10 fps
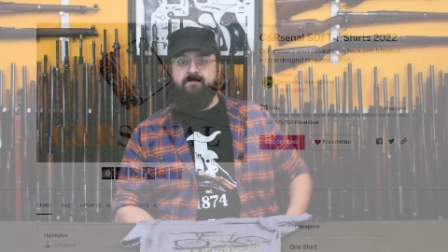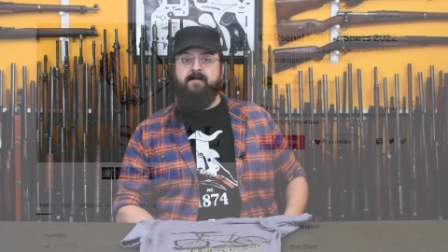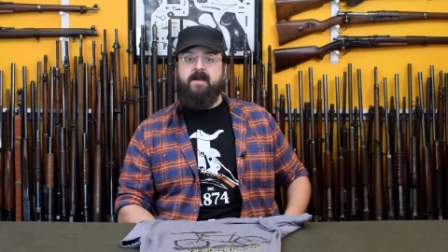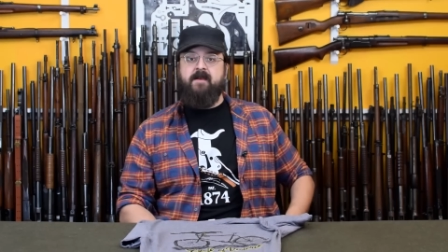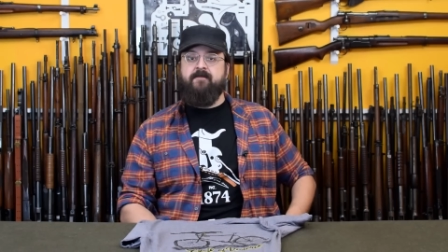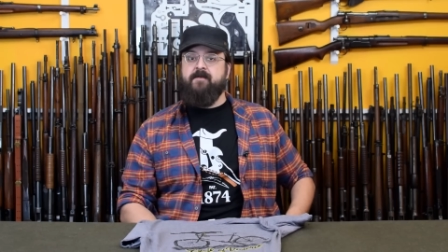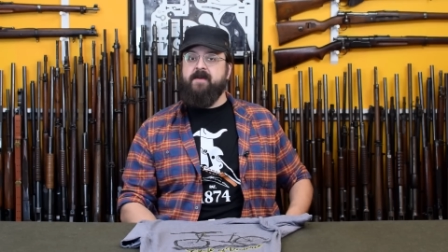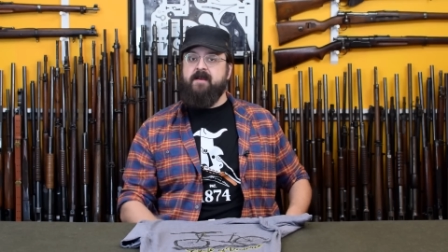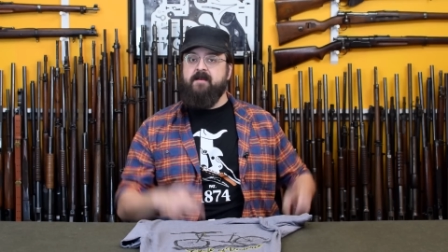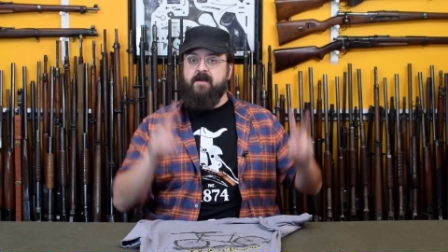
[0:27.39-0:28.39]
make from
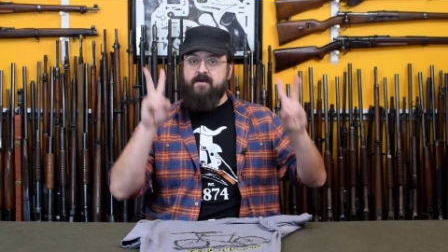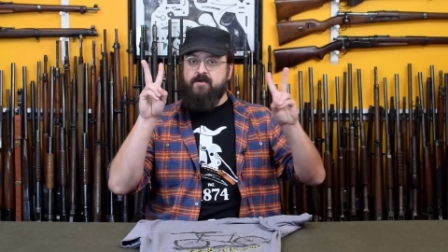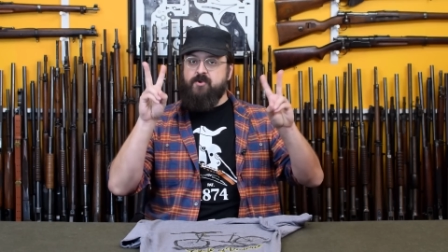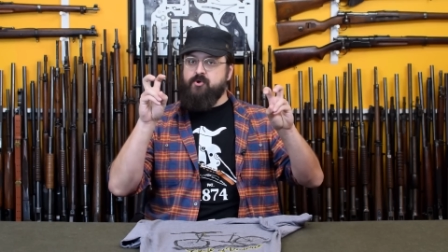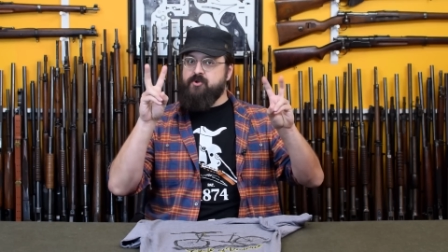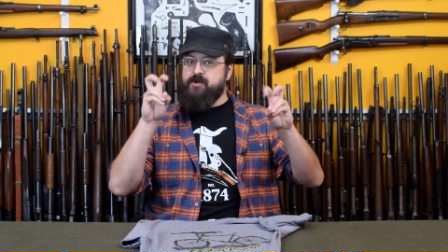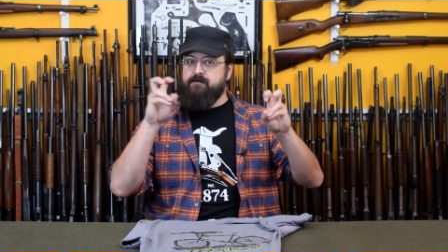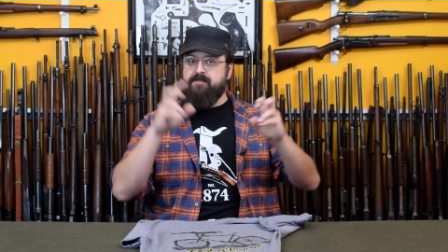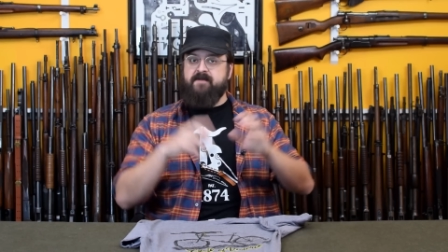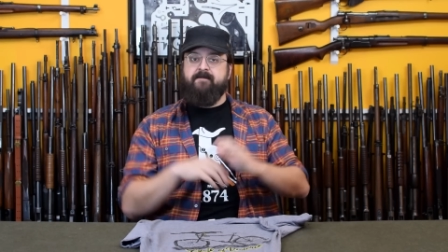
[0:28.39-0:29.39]
a
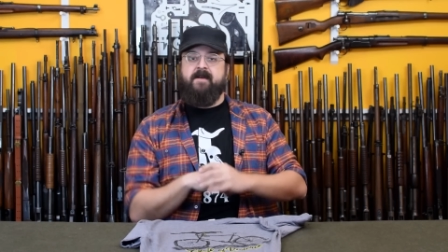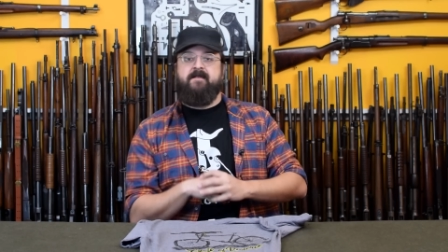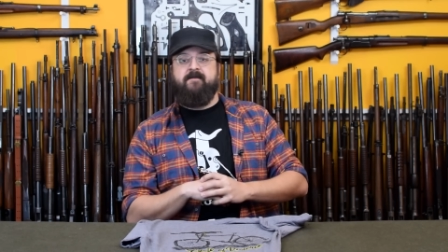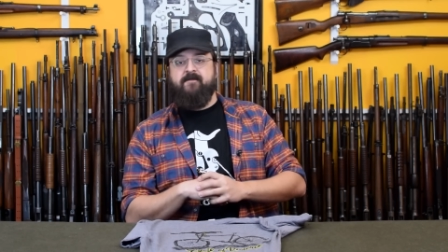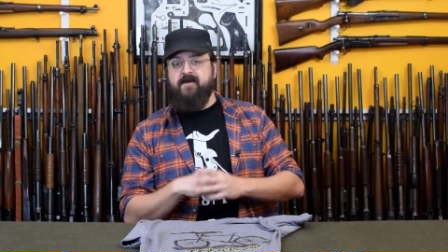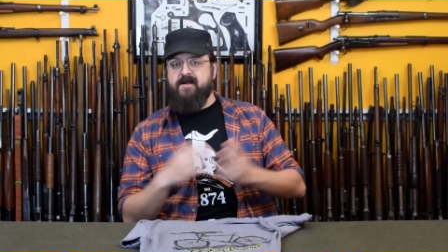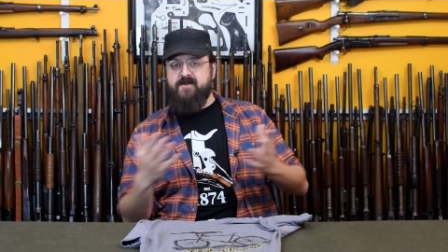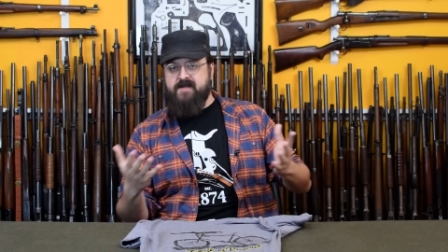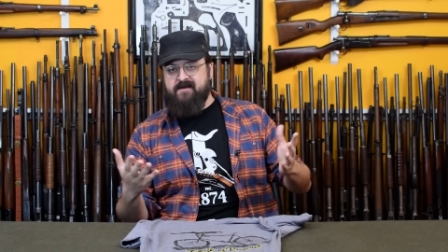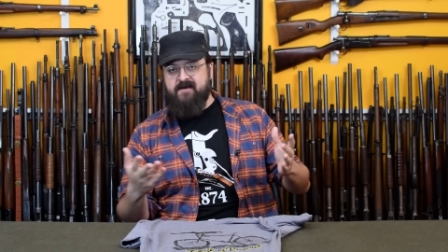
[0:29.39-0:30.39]
YouTube perspective. We're
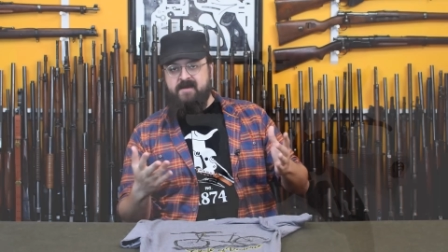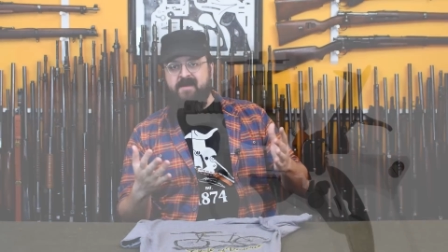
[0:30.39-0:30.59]
actually